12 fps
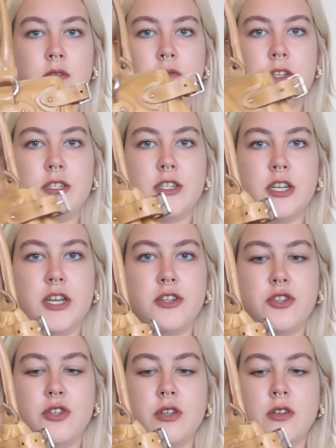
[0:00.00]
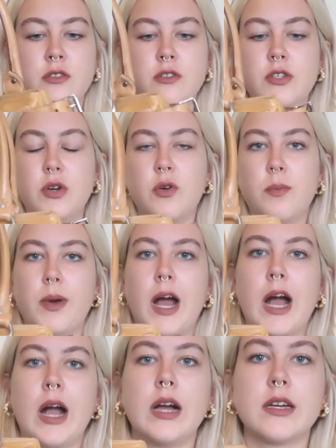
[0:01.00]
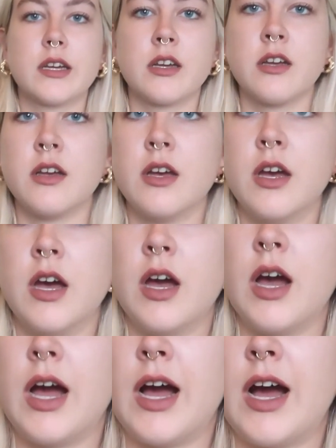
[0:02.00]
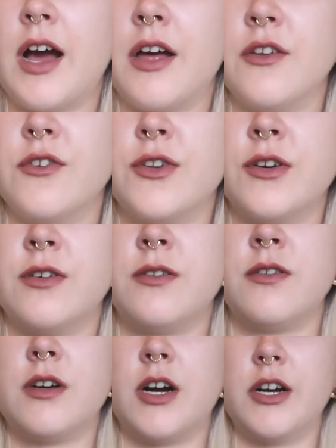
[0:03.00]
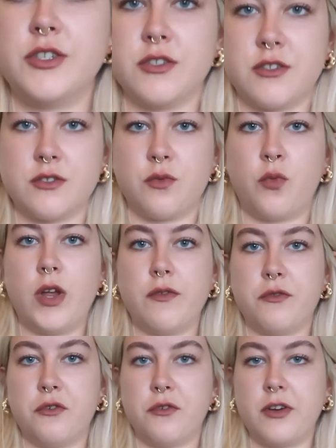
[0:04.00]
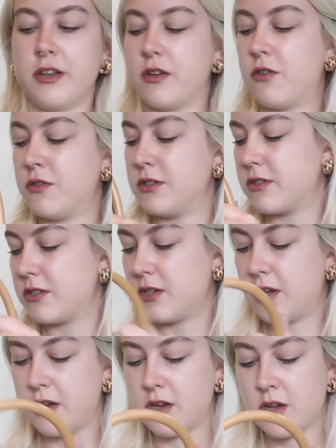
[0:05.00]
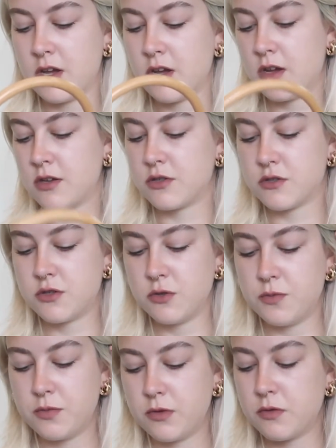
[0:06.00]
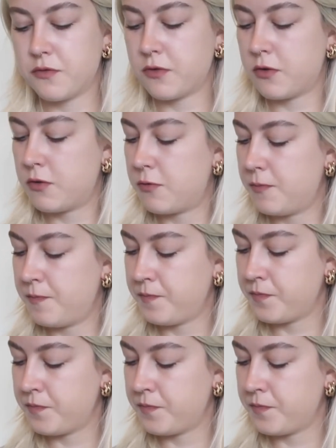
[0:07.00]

vintage Dior bag and I just went for it, honestly. Super beautiful.